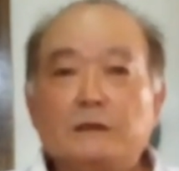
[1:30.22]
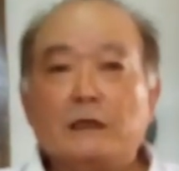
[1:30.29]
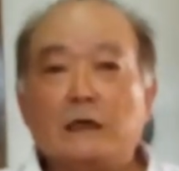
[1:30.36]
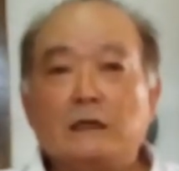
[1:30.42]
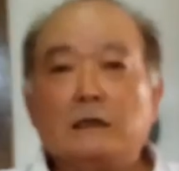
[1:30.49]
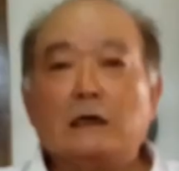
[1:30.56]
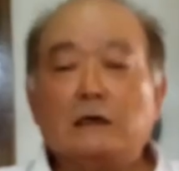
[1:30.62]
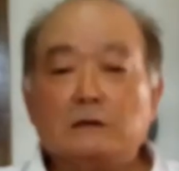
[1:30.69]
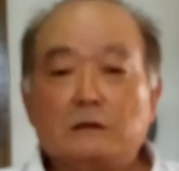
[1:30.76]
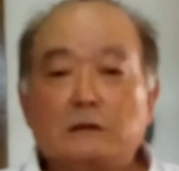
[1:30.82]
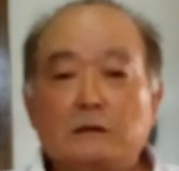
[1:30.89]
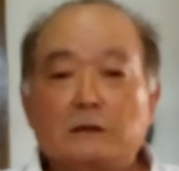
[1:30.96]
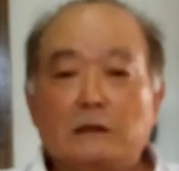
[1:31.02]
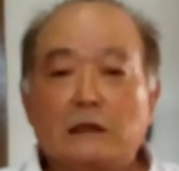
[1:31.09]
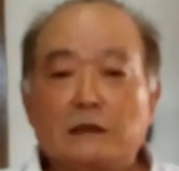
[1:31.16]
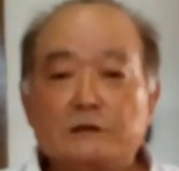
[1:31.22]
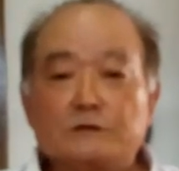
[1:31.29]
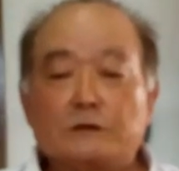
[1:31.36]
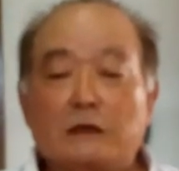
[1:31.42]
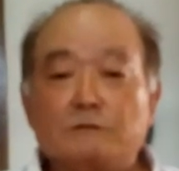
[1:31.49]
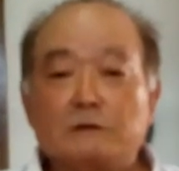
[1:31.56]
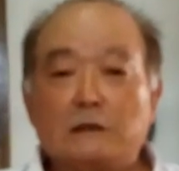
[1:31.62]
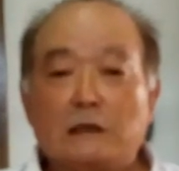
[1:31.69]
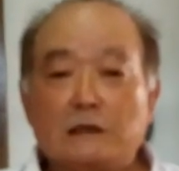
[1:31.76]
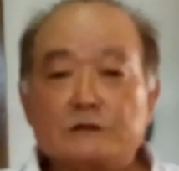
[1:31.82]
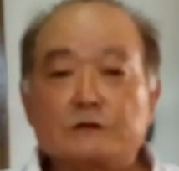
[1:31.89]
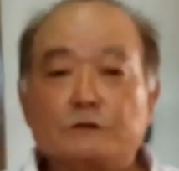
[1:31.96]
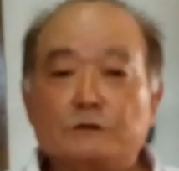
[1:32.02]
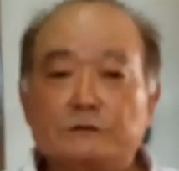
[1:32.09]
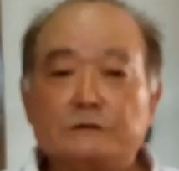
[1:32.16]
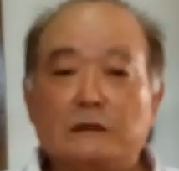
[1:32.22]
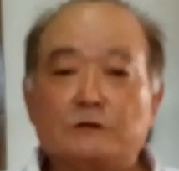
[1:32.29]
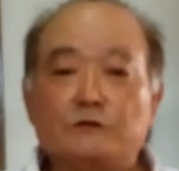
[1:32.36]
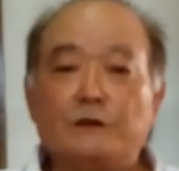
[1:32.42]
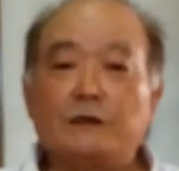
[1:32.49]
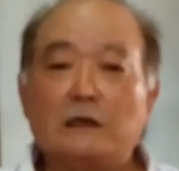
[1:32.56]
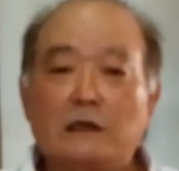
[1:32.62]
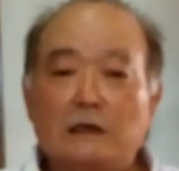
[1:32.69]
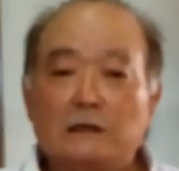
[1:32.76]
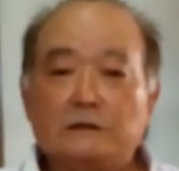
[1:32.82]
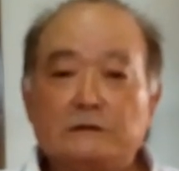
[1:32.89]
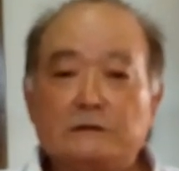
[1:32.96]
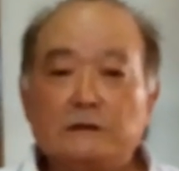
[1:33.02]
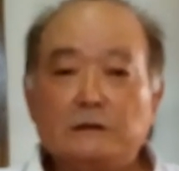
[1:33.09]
Then after high school, I trained hard.